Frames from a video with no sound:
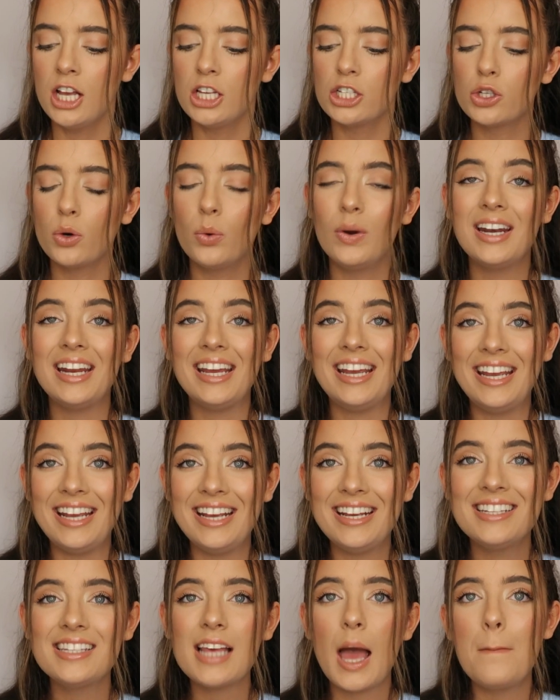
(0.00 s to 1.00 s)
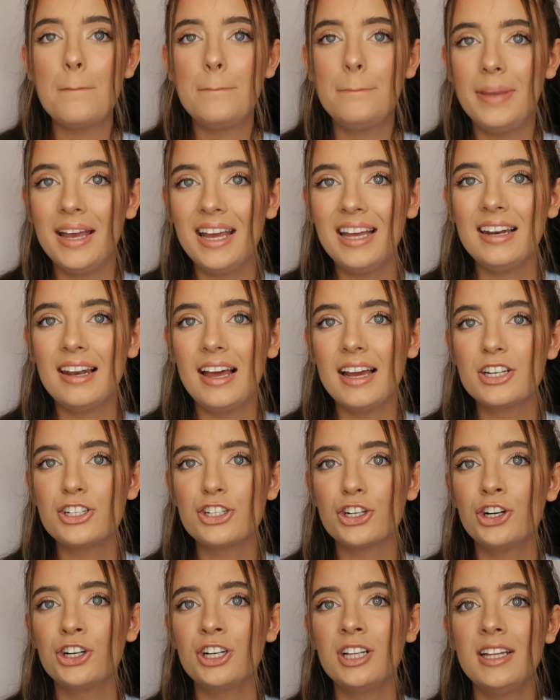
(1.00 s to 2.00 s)
So it is a bit like
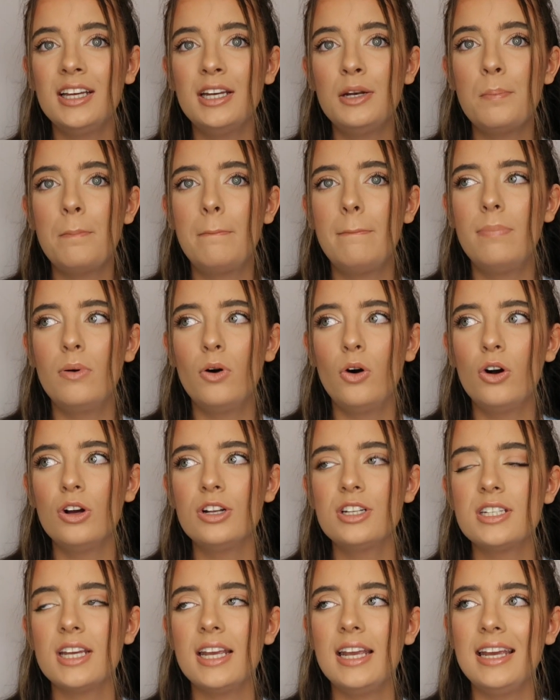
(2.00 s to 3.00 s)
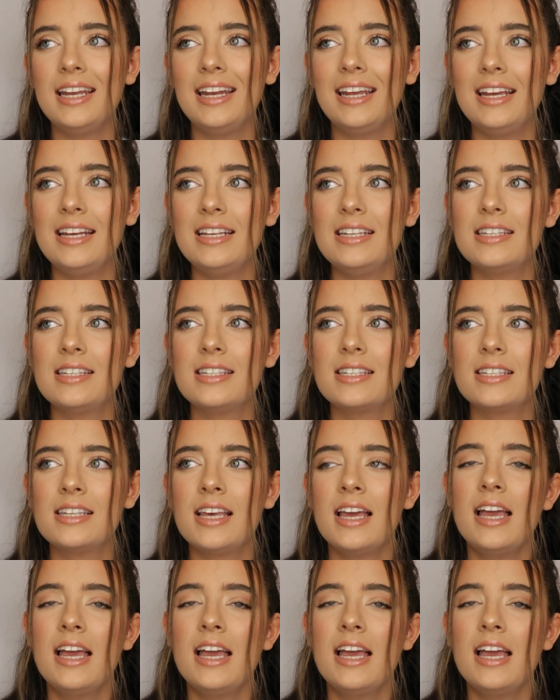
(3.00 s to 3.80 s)
journaling, but it is